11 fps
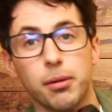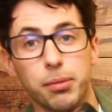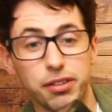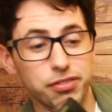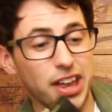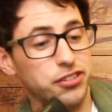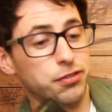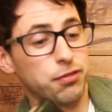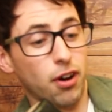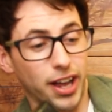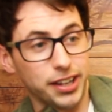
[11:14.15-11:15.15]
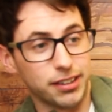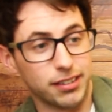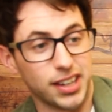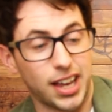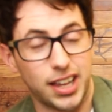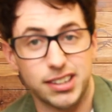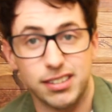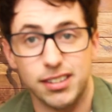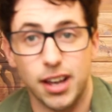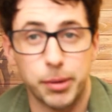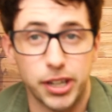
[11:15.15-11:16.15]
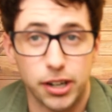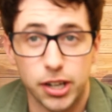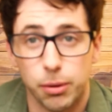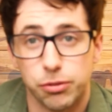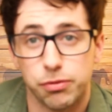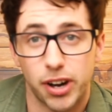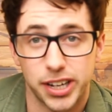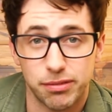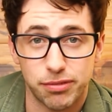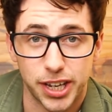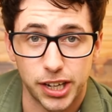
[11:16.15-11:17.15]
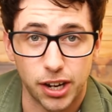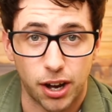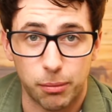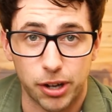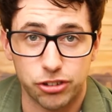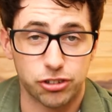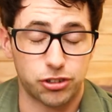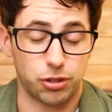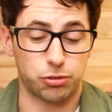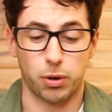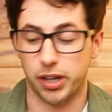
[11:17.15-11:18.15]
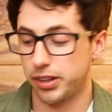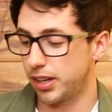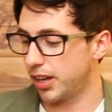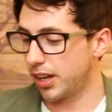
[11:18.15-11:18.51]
But if that's fine, and I mean I coped fine in Vietnam, I just used one.